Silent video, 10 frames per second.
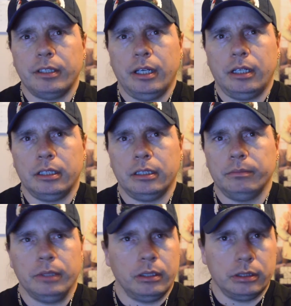
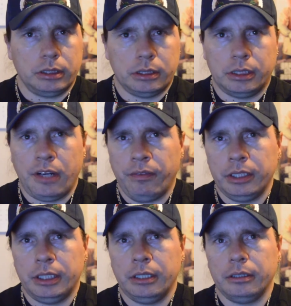Little
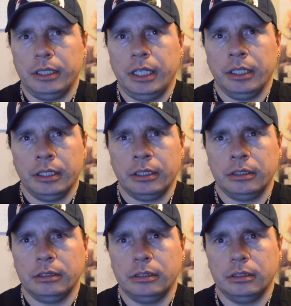stuffies here and there.
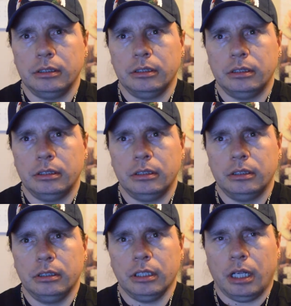
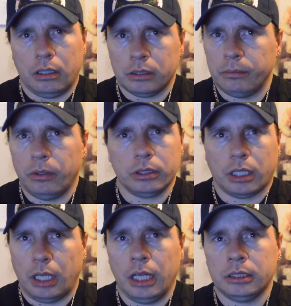Coloring books,
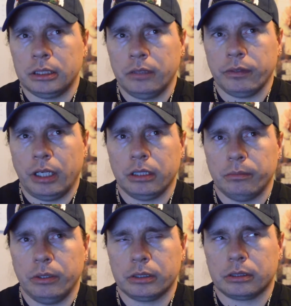lots of different coloring
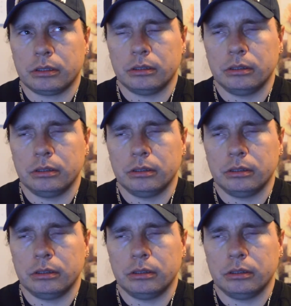books.